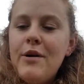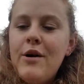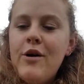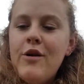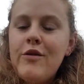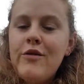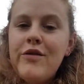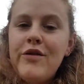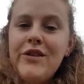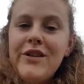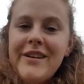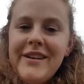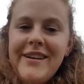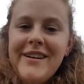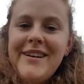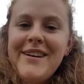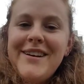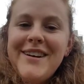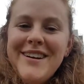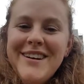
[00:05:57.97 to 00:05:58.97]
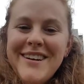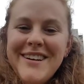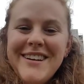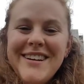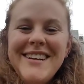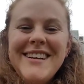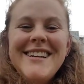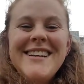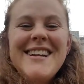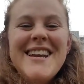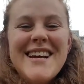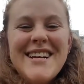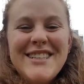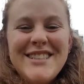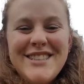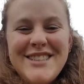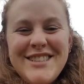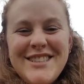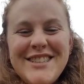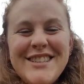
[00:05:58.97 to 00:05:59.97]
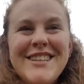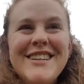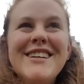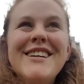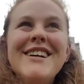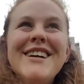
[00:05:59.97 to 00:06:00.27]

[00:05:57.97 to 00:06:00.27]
Hopefully next year,